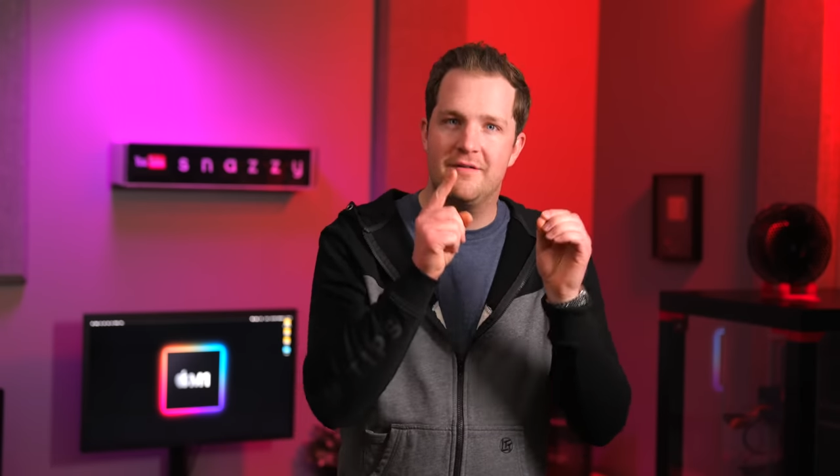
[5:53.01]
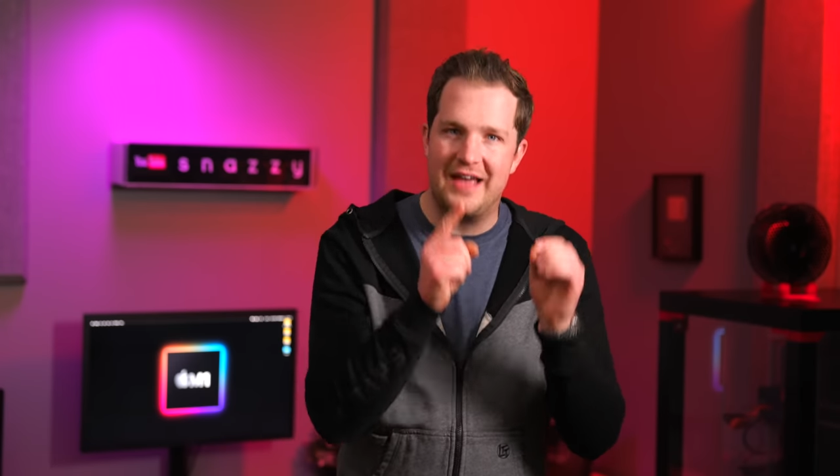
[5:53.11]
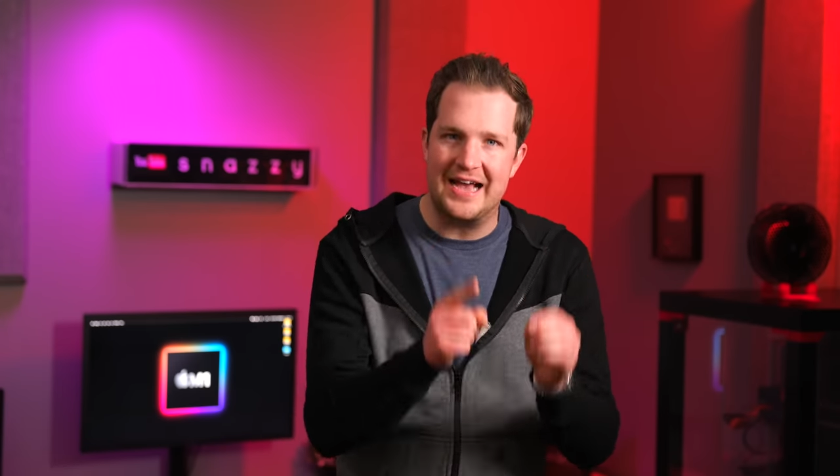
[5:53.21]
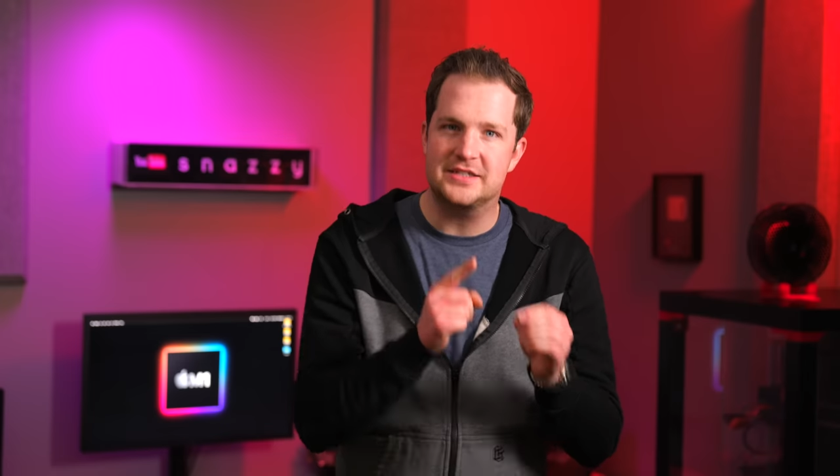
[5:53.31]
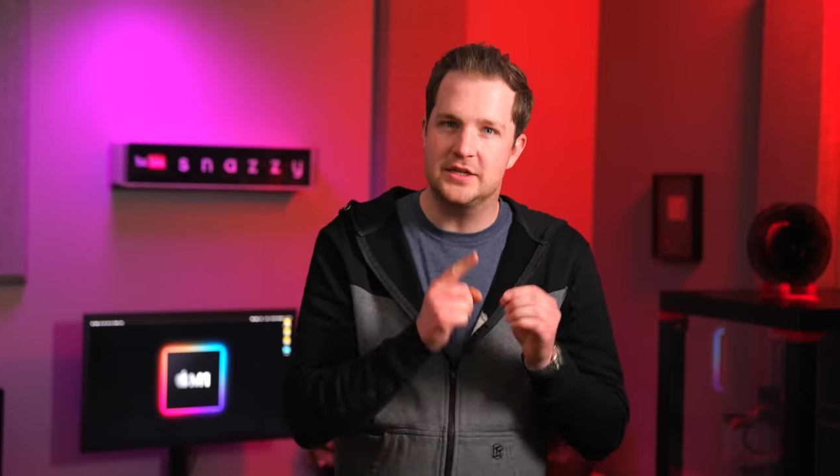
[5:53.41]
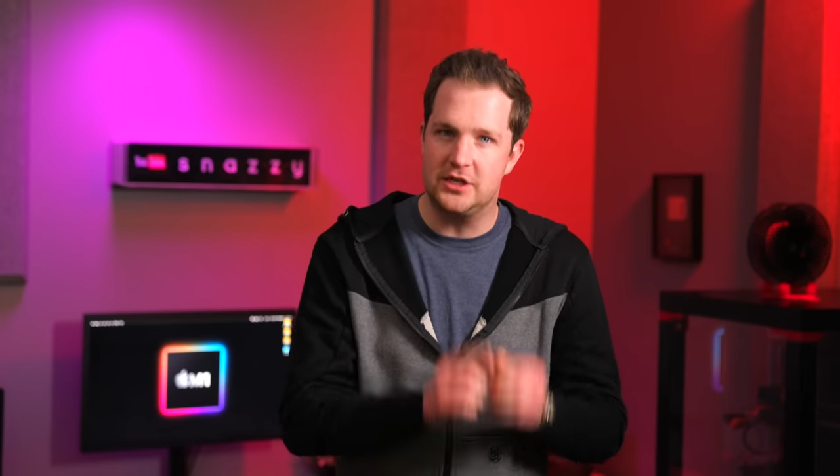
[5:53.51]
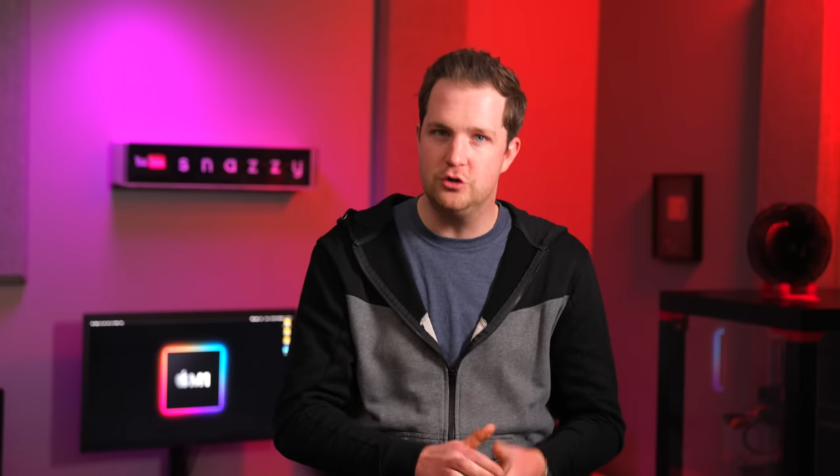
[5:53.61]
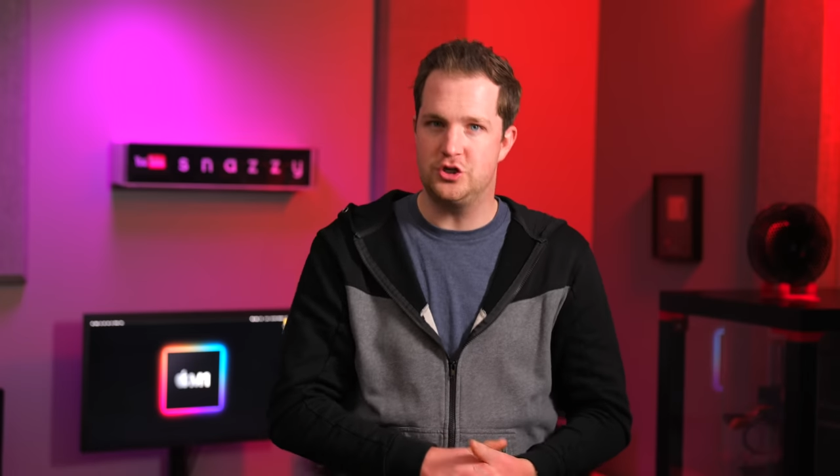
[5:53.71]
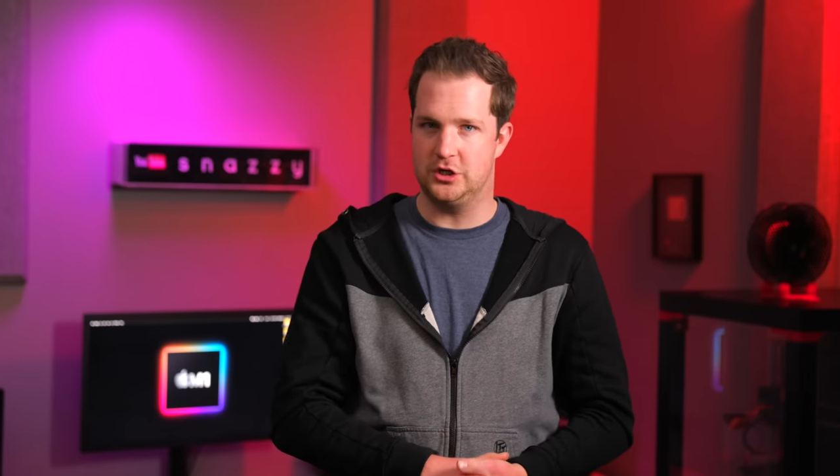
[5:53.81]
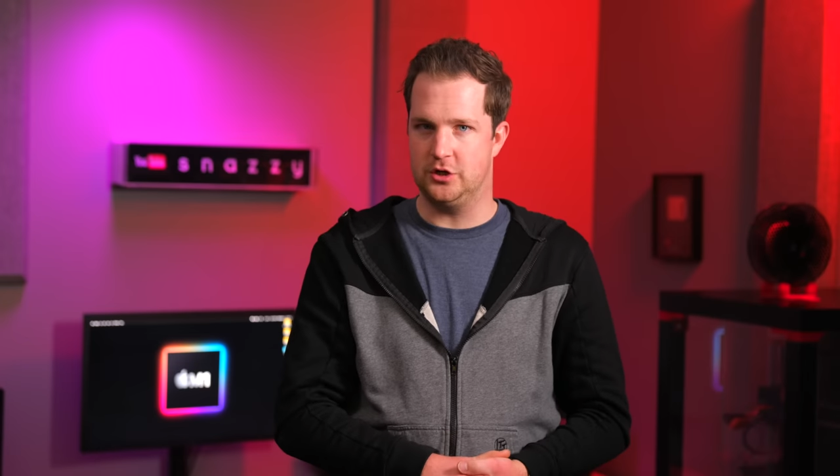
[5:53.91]
of
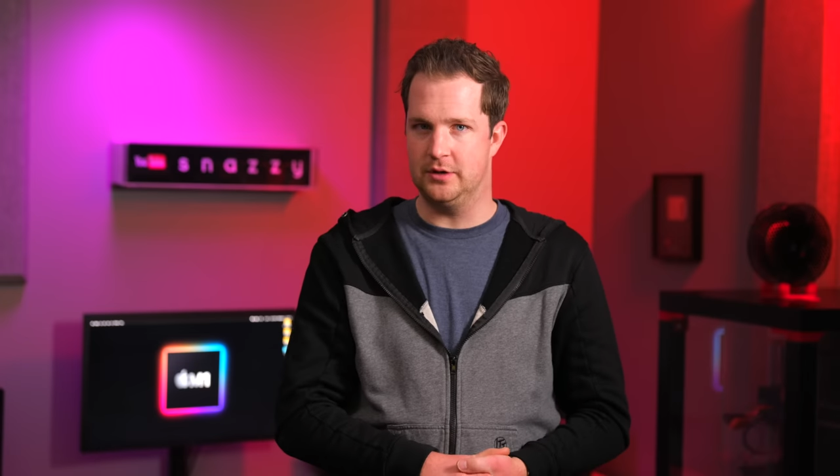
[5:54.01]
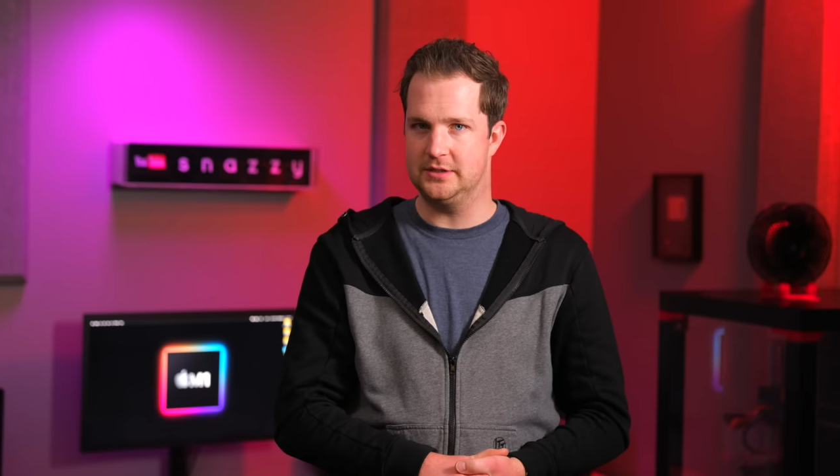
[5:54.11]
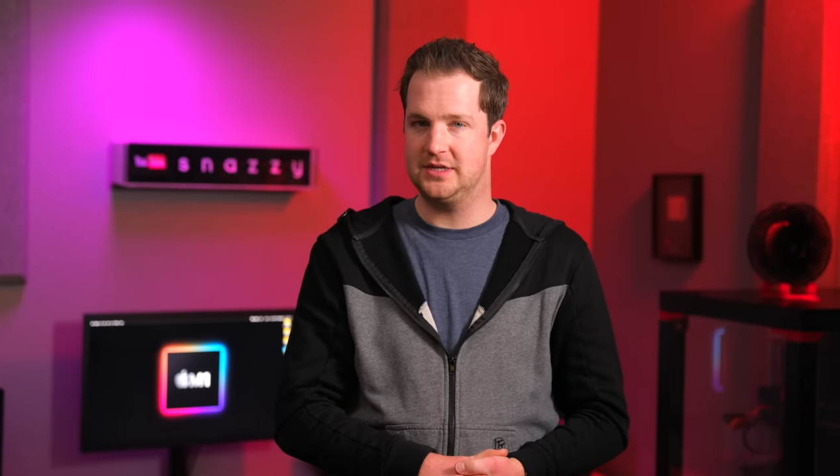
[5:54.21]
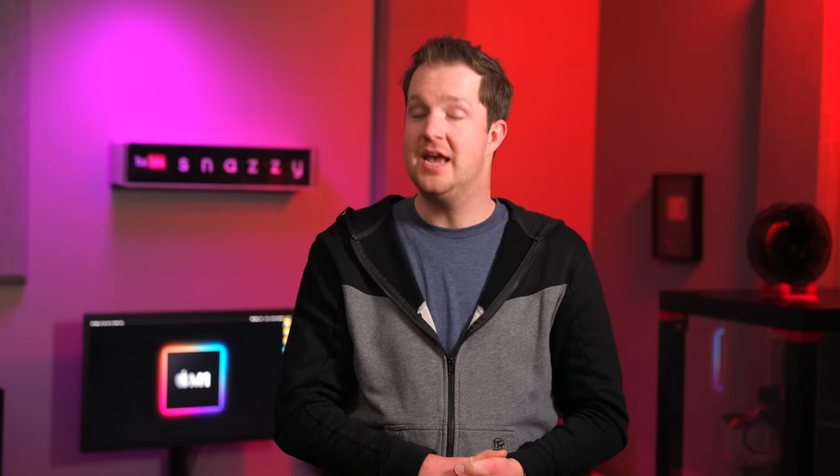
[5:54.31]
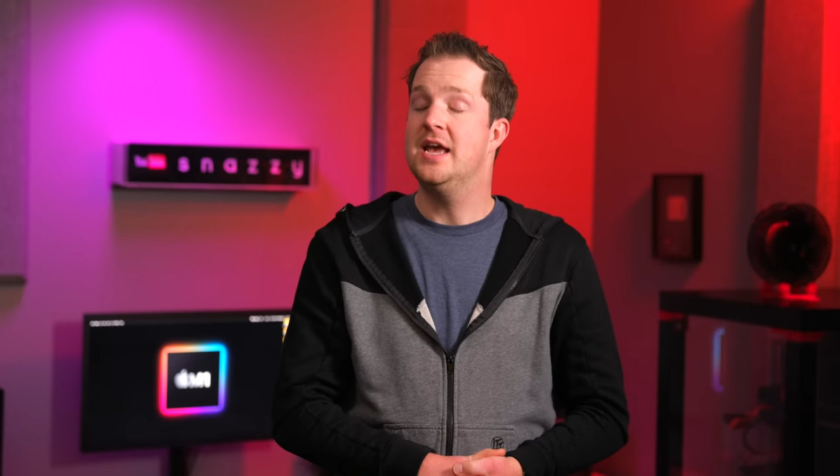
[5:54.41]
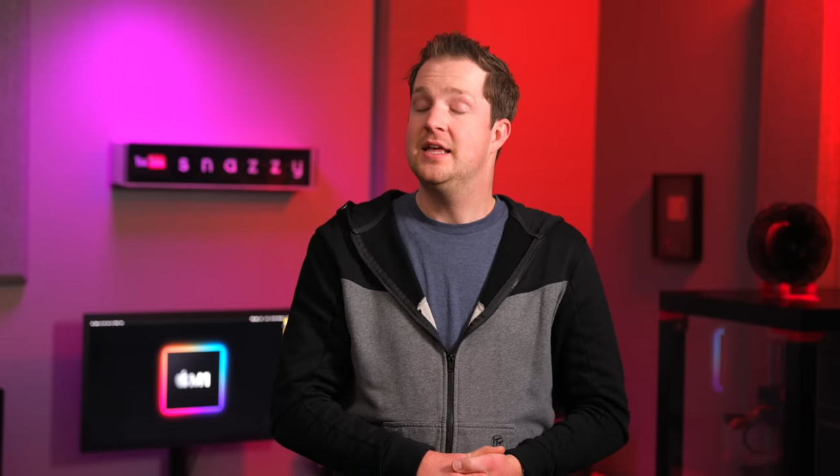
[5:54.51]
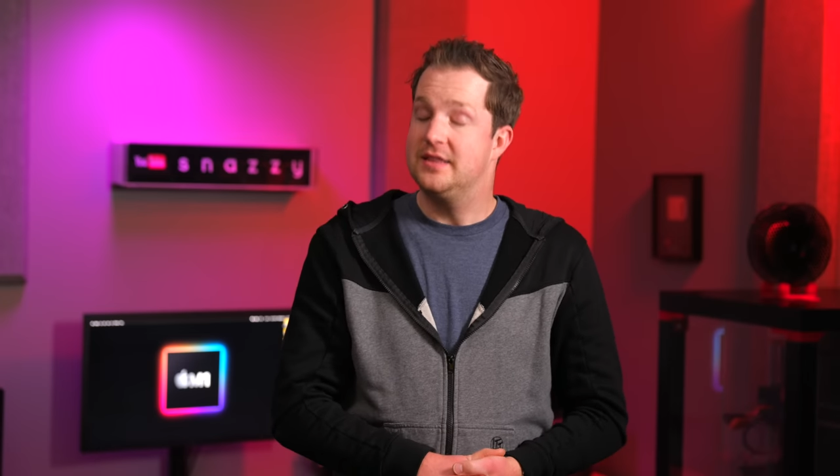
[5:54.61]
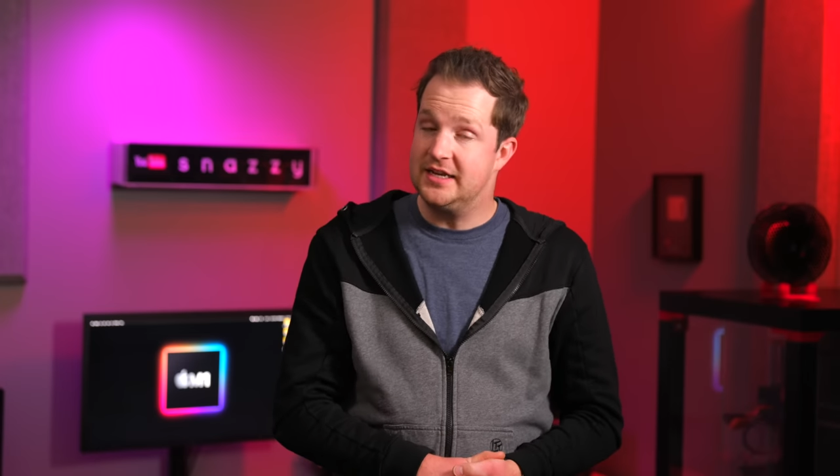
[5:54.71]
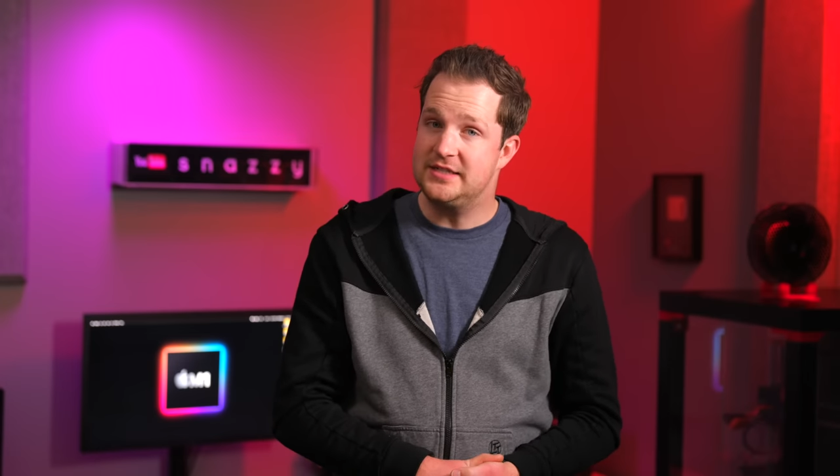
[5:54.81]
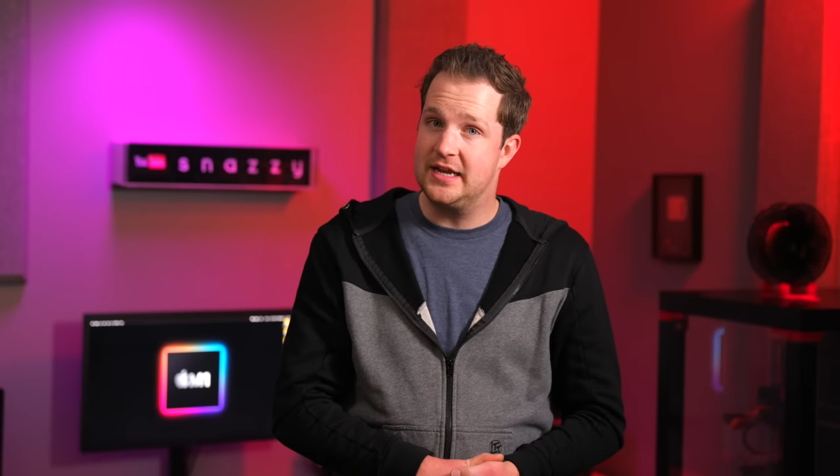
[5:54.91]
execution units.
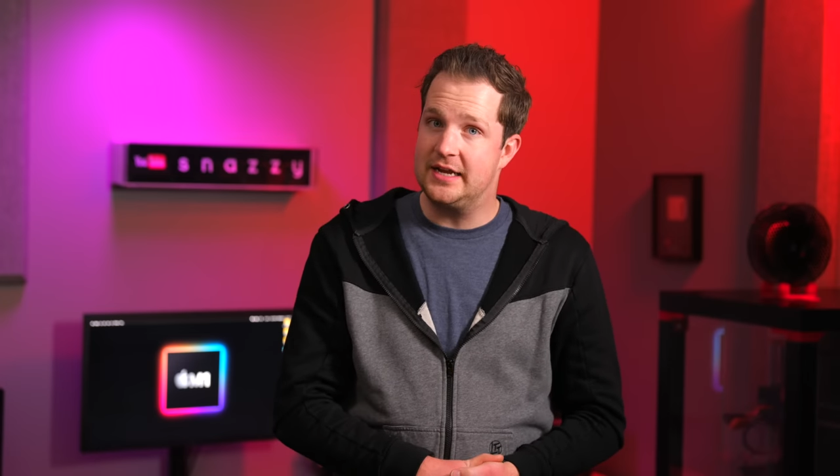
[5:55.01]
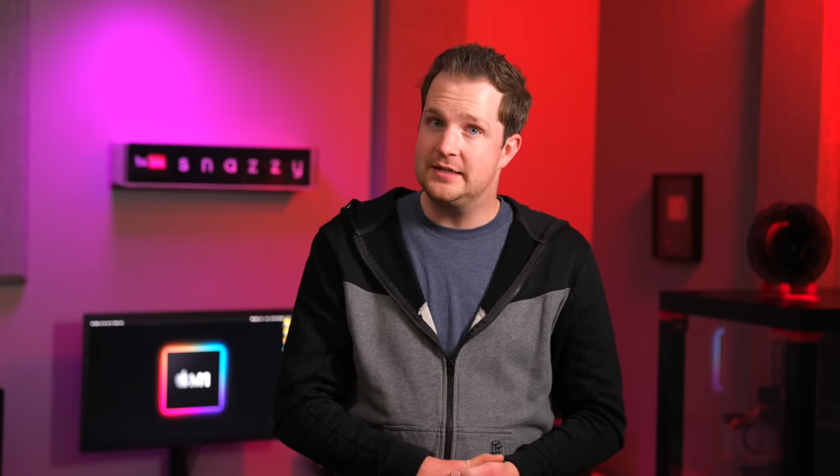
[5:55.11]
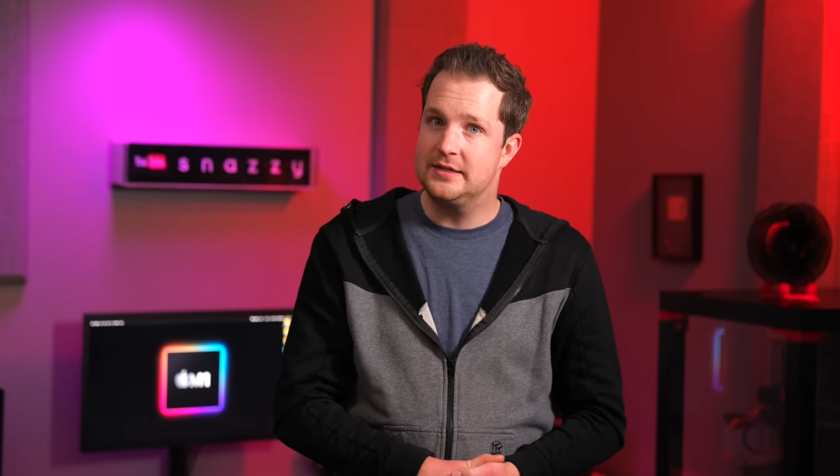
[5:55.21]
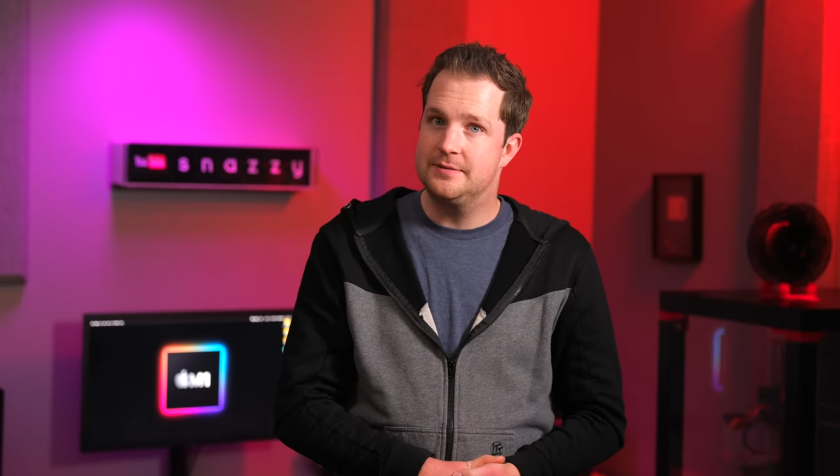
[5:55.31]
They state,